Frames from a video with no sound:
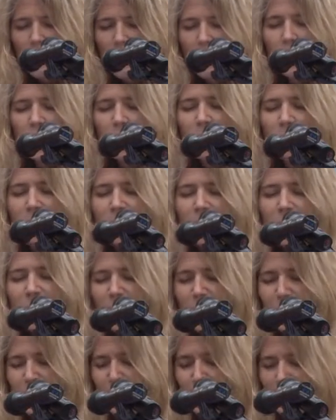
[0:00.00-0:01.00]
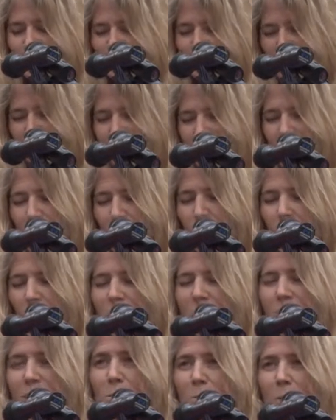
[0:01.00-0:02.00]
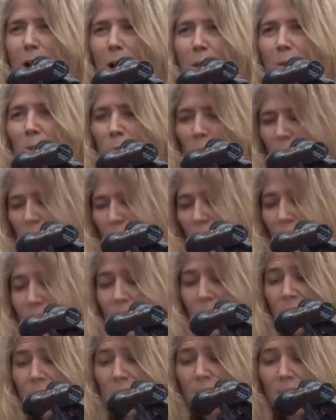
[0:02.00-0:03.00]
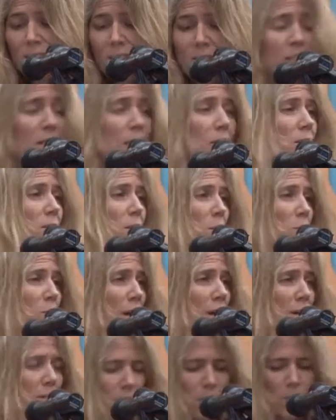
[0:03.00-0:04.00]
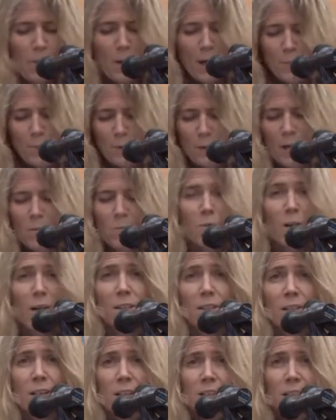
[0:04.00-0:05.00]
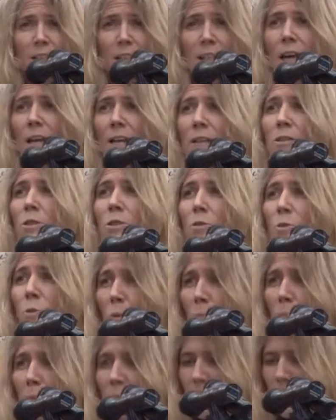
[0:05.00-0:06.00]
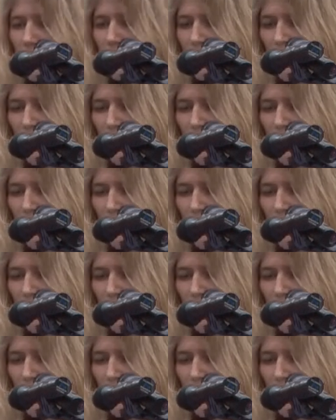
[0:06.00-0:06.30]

In recent news, President Obama rejected the Keystone XL pipeline, recognizing it had an enormous